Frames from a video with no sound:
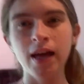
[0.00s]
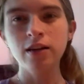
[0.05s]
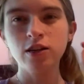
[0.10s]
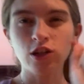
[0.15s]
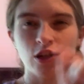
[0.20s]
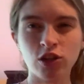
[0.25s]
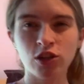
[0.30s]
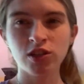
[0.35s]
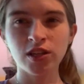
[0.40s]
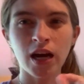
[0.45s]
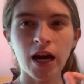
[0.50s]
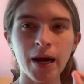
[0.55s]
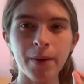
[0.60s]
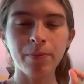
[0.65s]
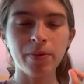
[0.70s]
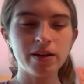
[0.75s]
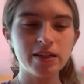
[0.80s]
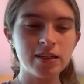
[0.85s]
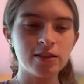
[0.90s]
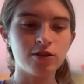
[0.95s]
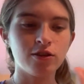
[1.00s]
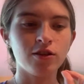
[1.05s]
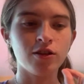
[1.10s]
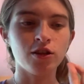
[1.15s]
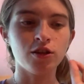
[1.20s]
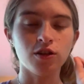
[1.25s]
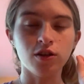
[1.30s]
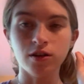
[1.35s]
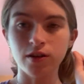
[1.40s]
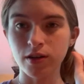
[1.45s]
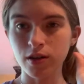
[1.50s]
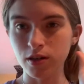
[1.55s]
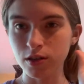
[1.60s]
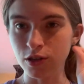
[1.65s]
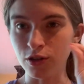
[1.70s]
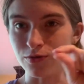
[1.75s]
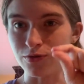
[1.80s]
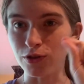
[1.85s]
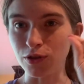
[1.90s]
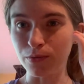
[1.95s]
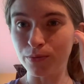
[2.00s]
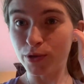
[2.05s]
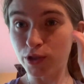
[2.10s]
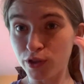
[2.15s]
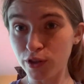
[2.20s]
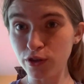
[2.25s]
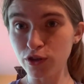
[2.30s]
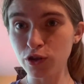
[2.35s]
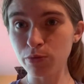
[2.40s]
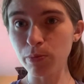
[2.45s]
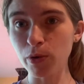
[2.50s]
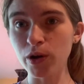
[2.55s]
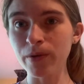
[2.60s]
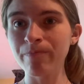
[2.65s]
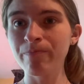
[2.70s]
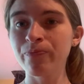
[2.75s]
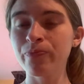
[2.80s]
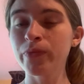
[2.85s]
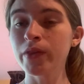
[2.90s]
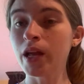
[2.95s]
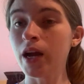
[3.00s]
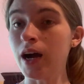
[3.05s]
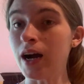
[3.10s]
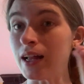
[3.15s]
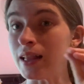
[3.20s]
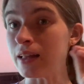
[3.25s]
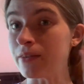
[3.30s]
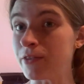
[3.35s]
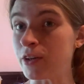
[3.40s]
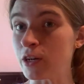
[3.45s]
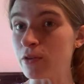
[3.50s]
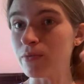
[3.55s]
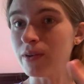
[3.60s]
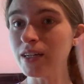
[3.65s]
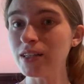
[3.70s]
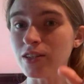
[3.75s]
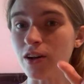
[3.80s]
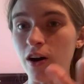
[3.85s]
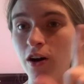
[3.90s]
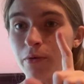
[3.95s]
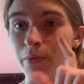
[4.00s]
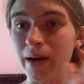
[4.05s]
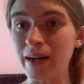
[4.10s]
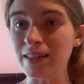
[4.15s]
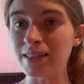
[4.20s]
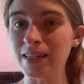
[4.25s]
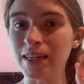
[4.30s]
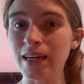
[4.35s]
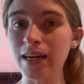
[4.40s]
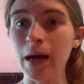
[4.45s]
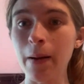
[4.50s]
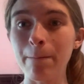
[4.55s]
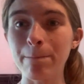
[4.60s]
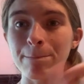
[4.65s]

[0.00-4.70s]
just type into YouTube search bar Olivia Ritz, RYT,